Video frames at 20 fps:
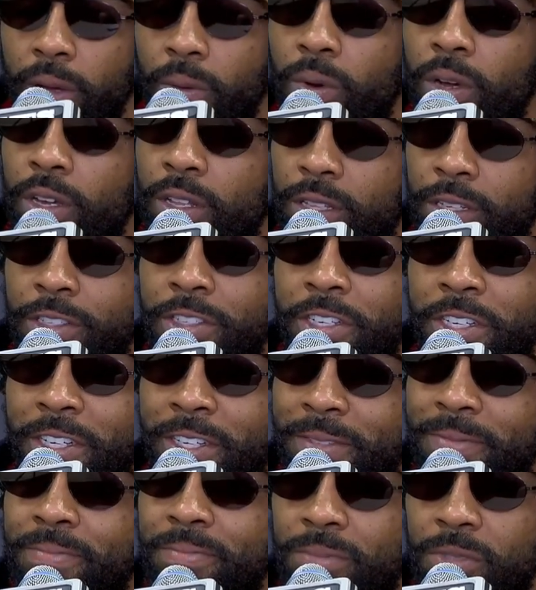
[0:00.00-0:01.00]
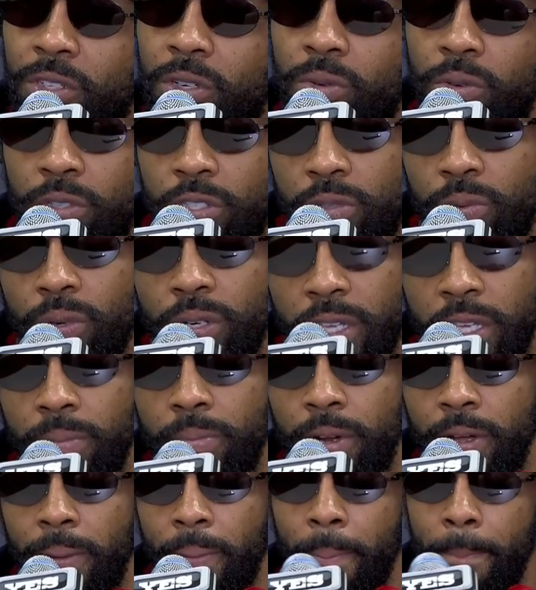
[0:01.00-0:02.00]
well, it looks good. So we just want to keep
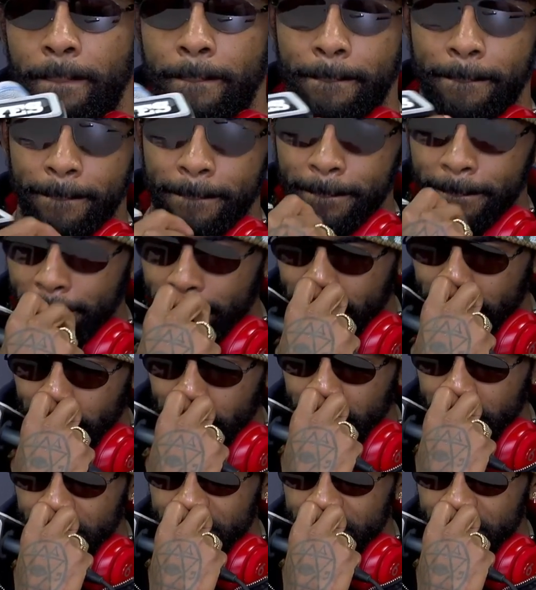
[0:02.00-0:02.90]
it up. You said,